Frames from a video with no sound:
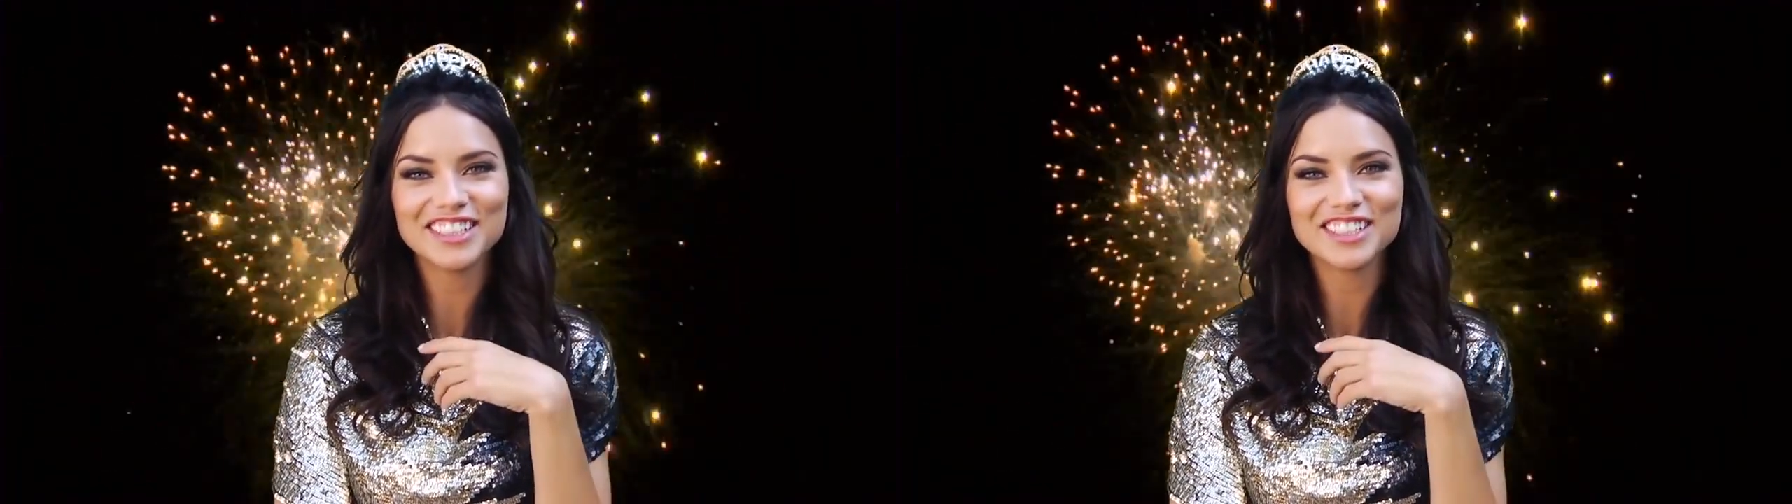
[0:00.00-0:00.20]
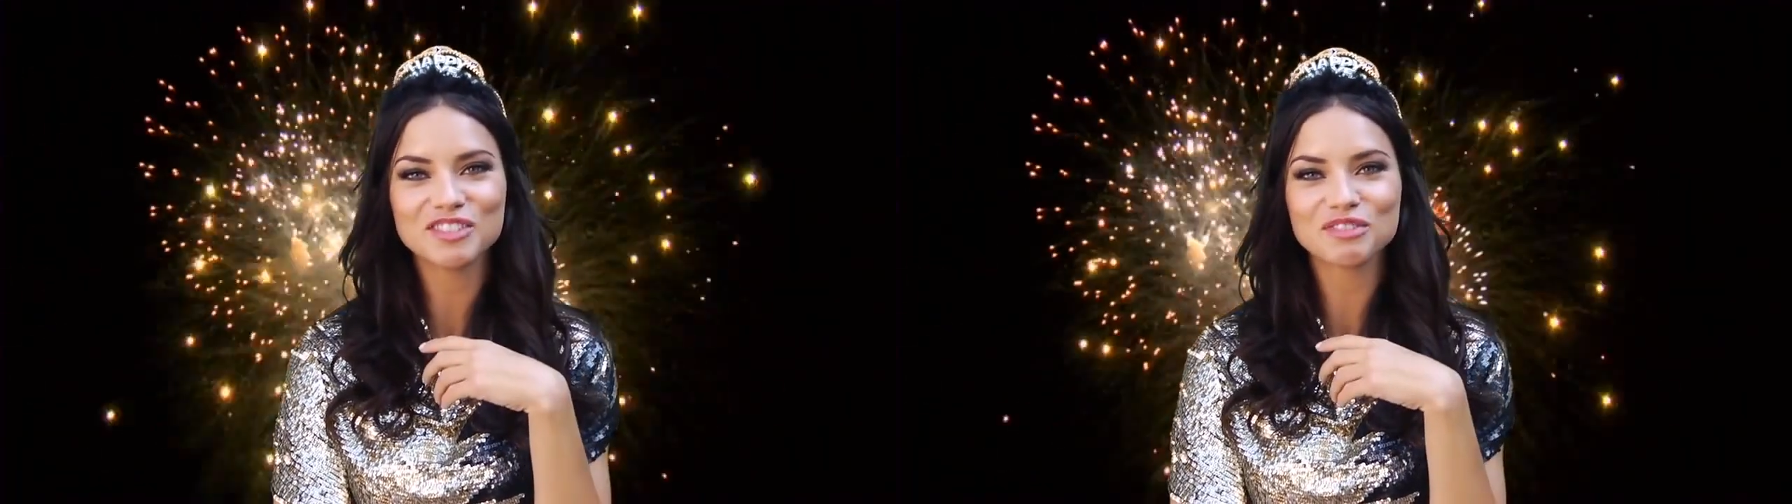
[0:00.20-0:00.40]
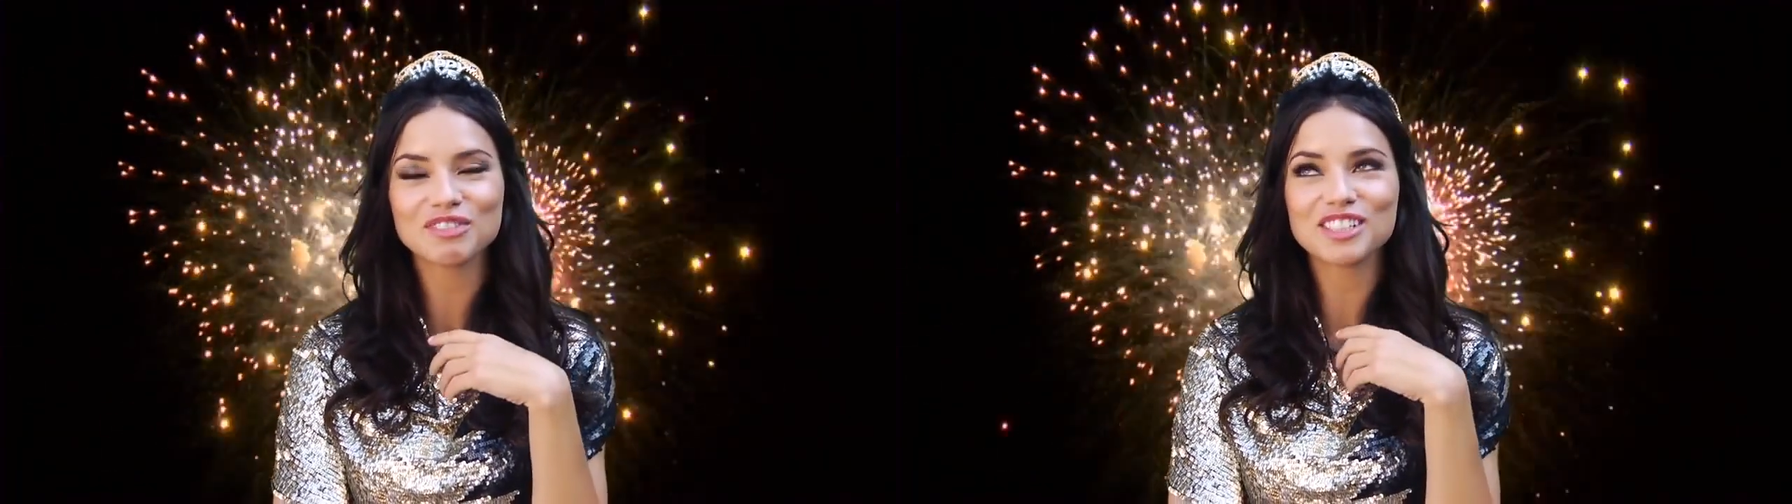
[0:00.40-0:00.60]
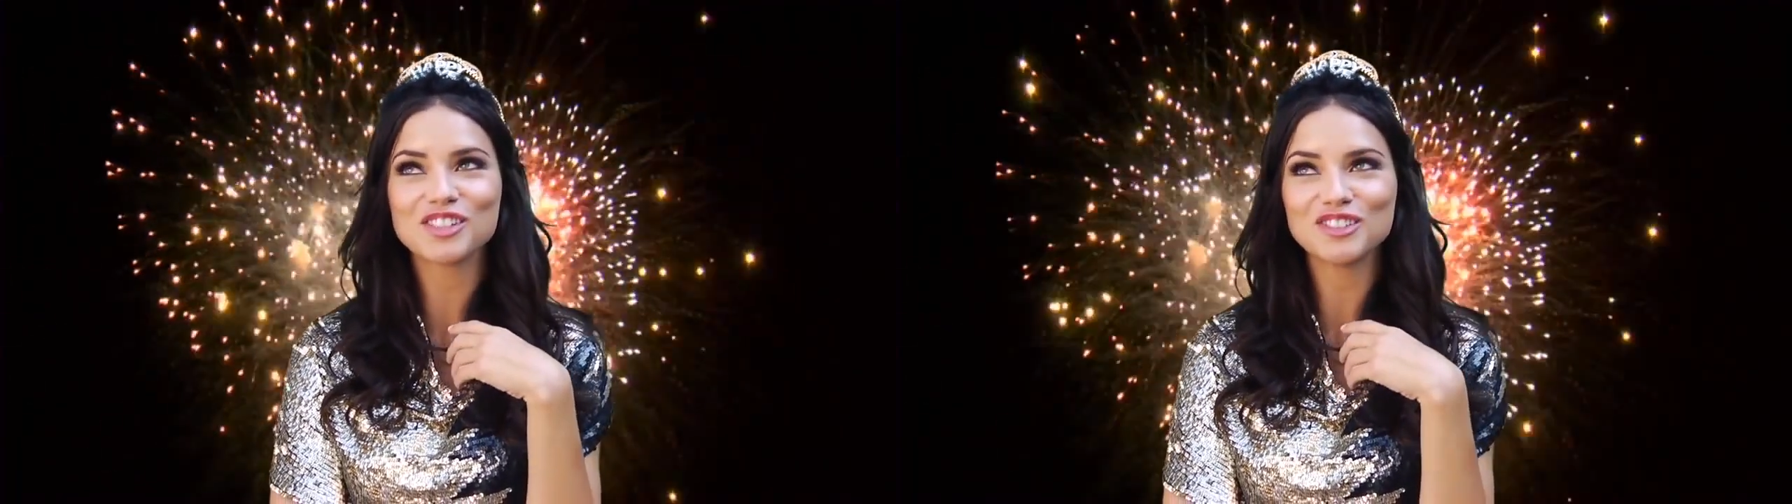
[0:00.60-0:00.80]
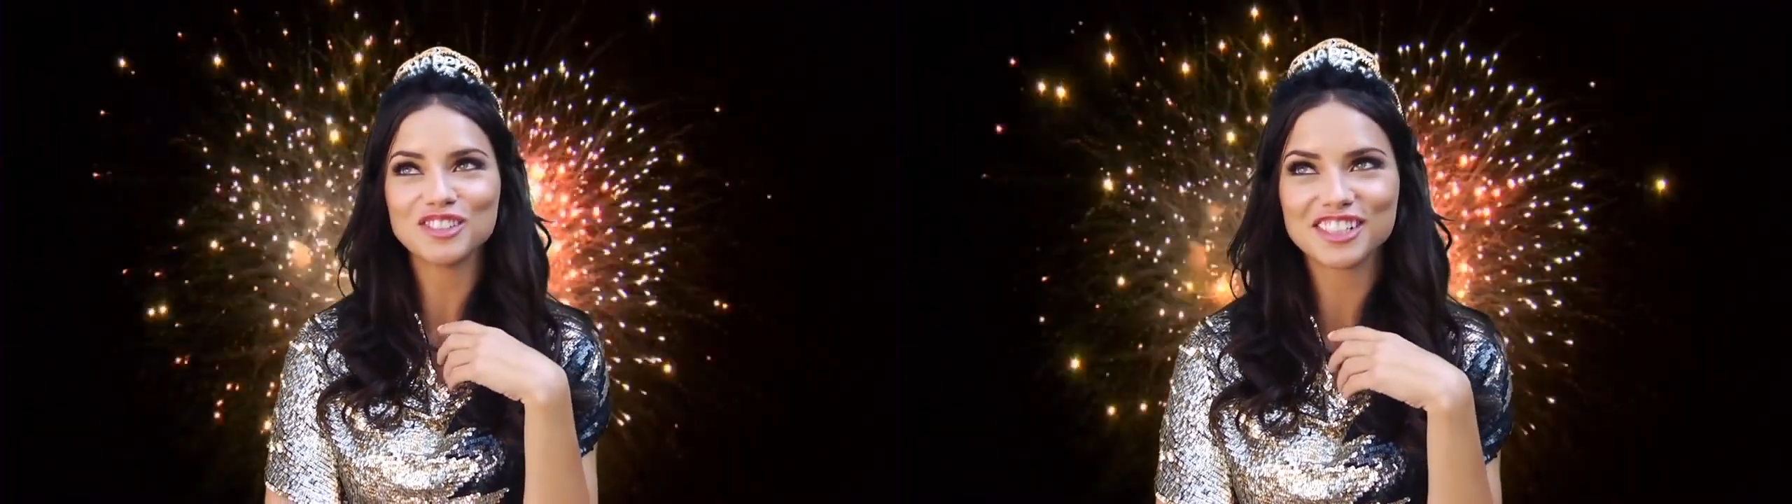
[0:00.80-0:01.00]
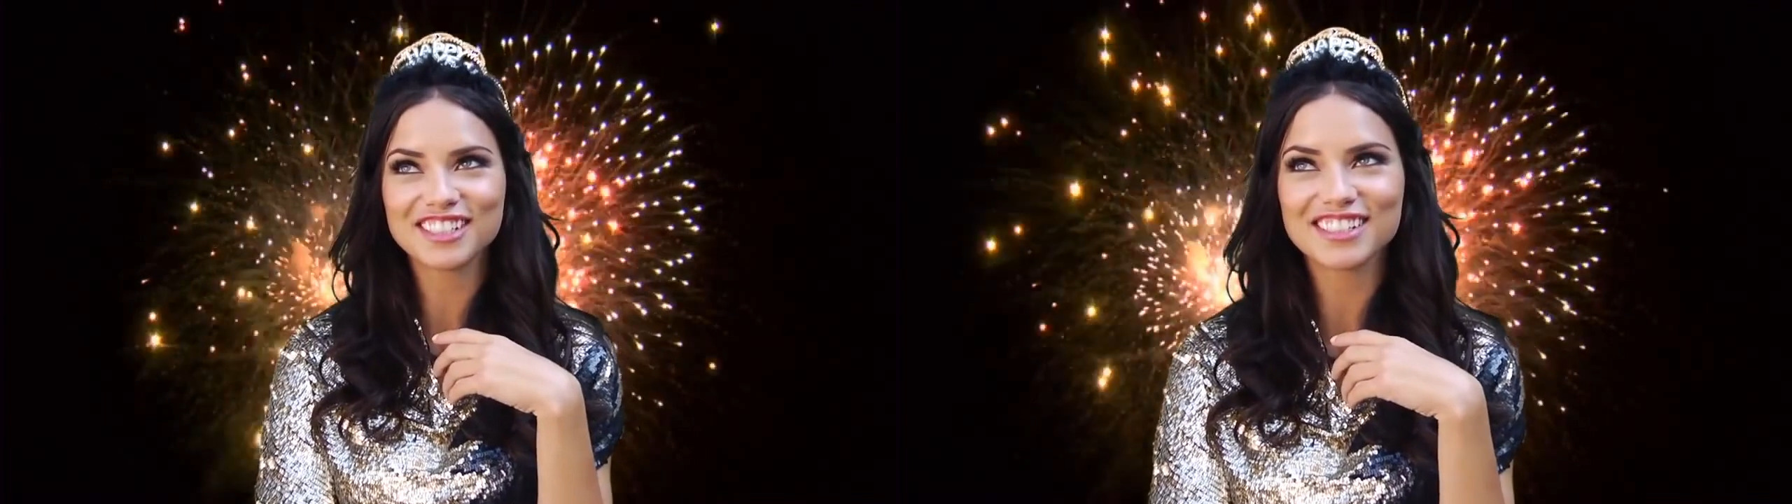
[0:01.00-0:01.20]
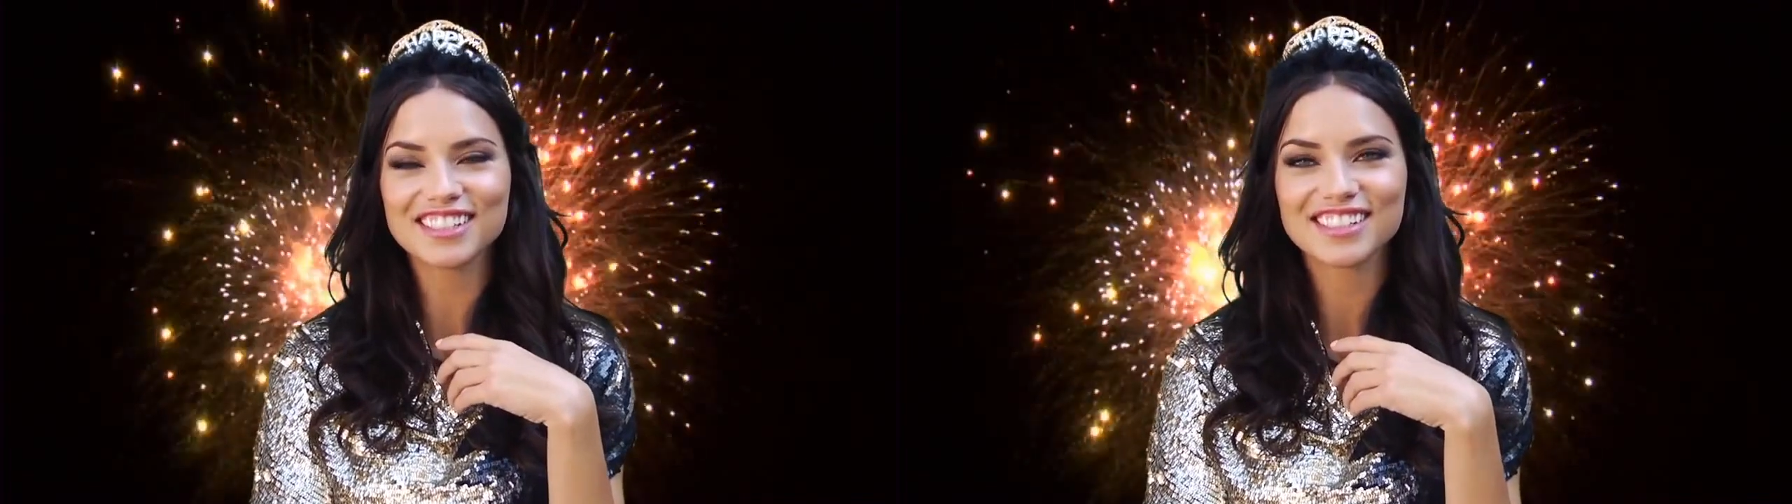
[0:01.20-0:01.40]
Year resolutions?